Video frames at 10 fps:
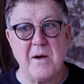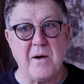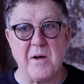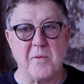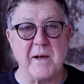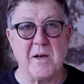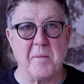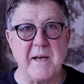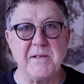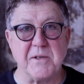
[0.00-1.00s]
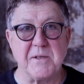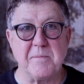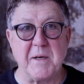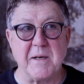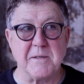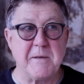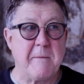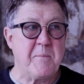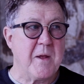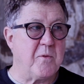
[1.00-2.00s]
on a regular basis because
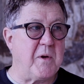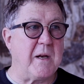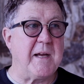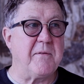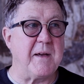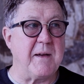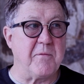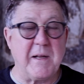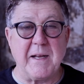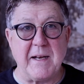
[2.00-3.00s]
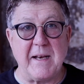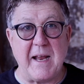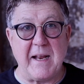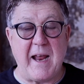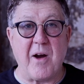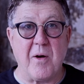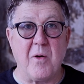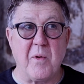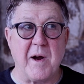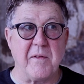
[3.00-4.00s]
we live really in an, an era
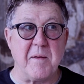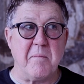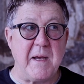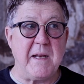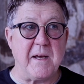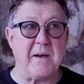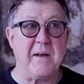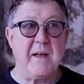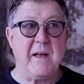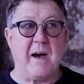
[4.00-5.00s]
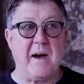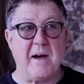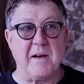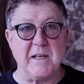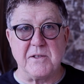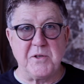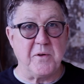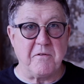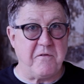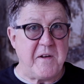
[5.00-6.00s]
where the media uh, is
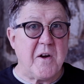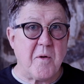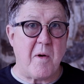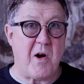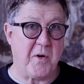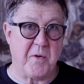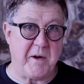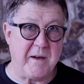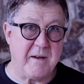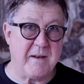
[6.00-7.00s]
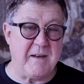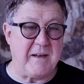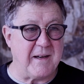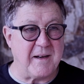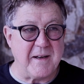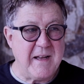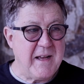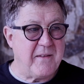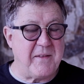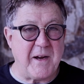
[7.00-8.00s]
doing fear mongering.
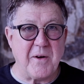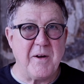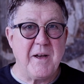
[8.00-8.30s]
their